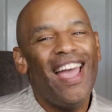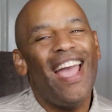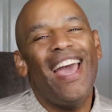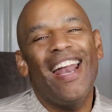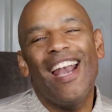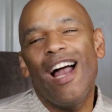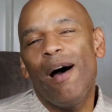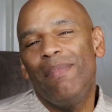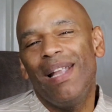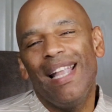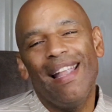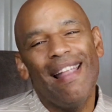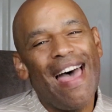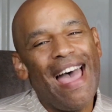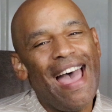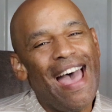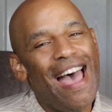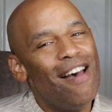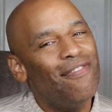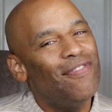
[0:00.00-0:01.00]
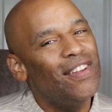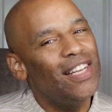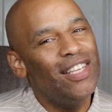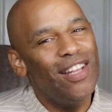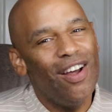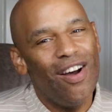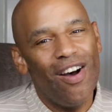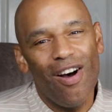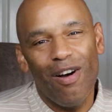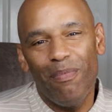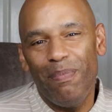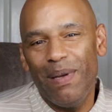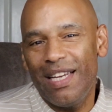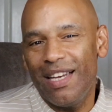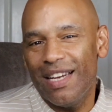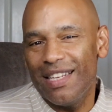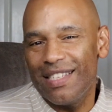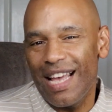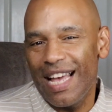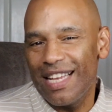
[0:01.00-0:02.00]
And I'm laughing, duh,
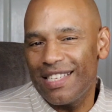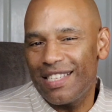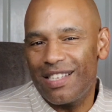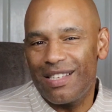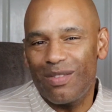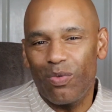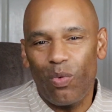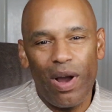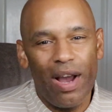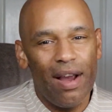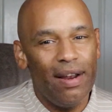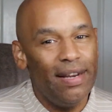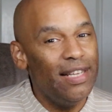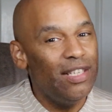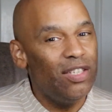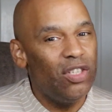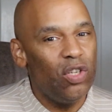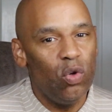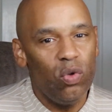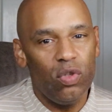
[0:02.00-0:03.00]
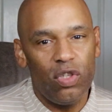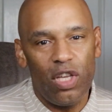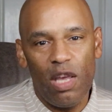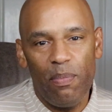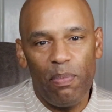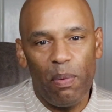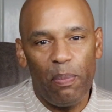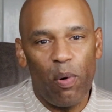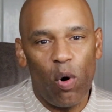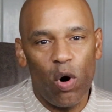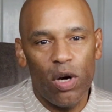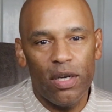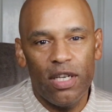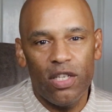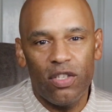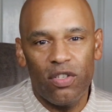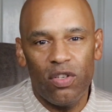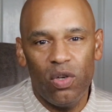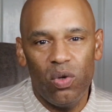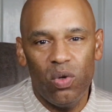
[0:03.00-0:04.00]
because I swear these dudes keep reporting
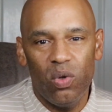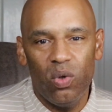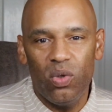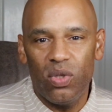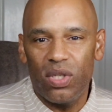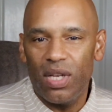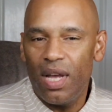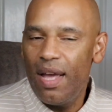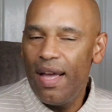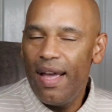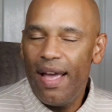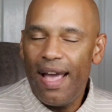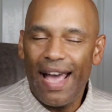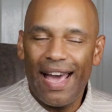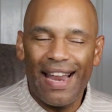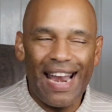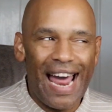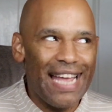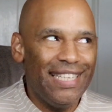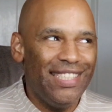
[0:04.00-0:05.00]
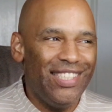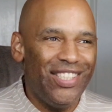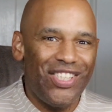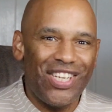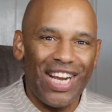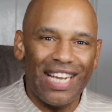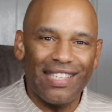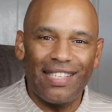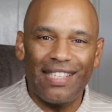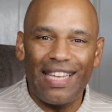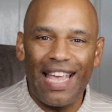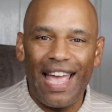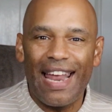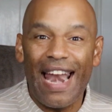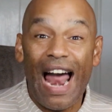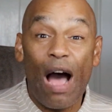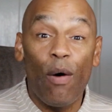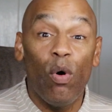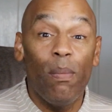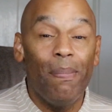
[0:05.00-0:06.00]
this news. And I just
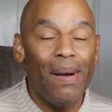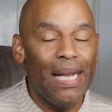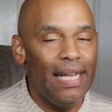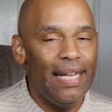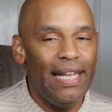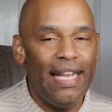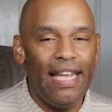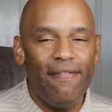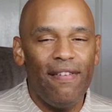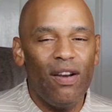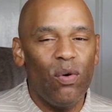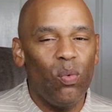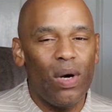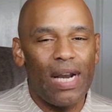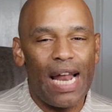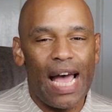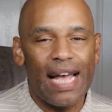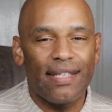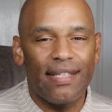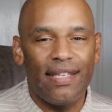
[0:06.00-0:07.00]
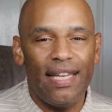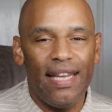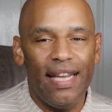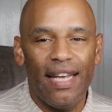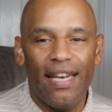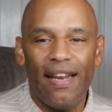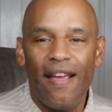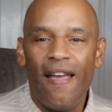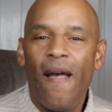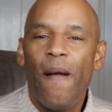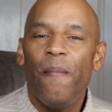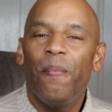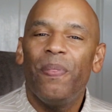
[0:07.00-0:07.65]
said I will believe it when I see it.